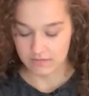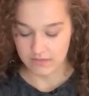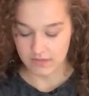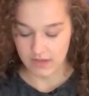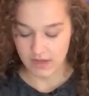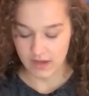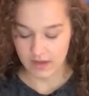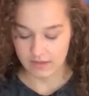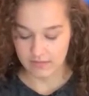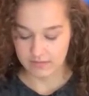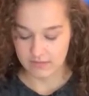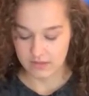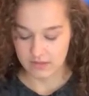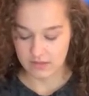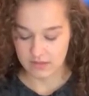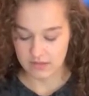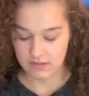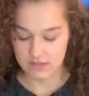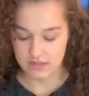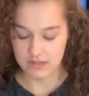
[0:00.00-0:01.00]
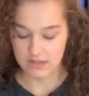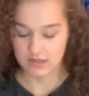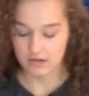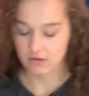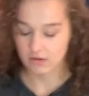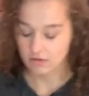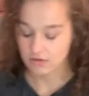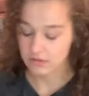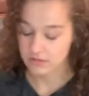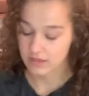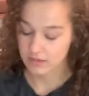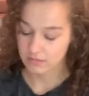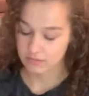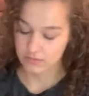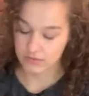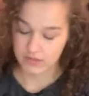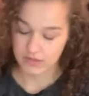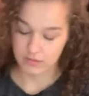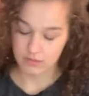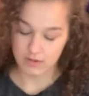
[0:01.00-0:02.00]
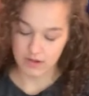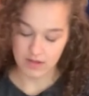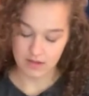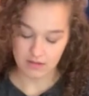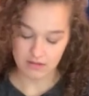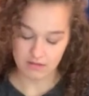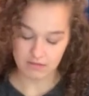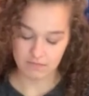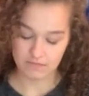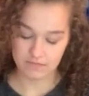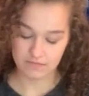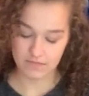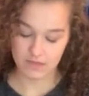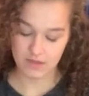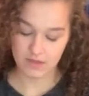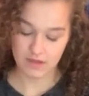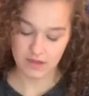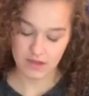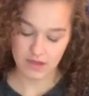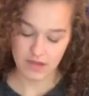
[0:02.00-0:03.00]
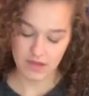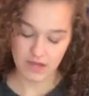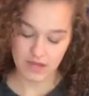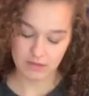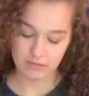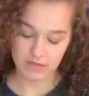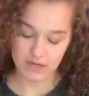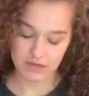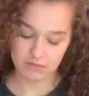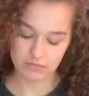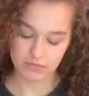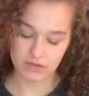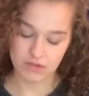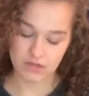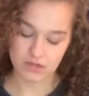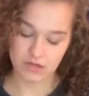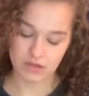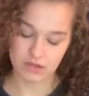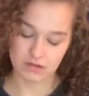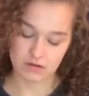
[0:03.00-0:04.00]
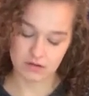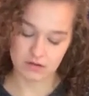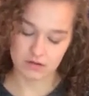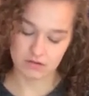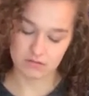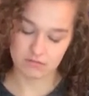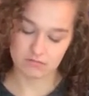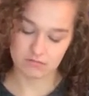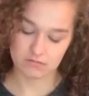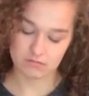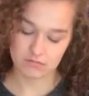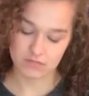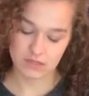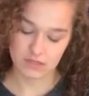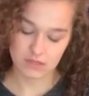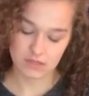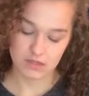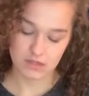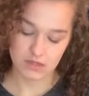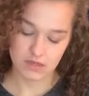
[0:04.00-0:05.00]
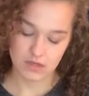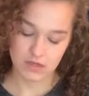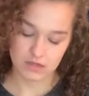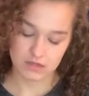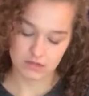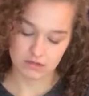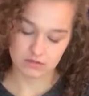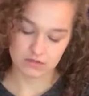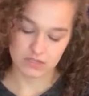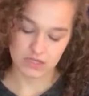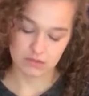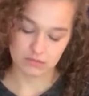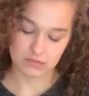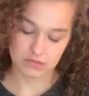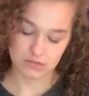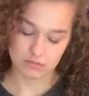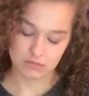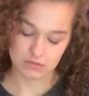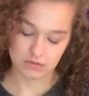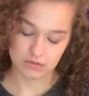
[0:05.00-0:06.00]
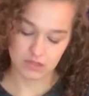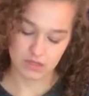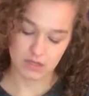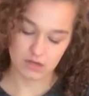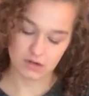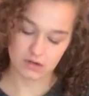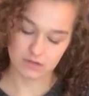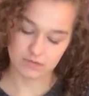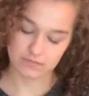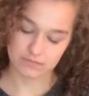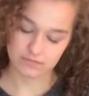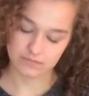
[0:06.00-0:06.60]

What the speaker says: Yeah, so you see it holds up pretty well. I might put another tablespoon in there.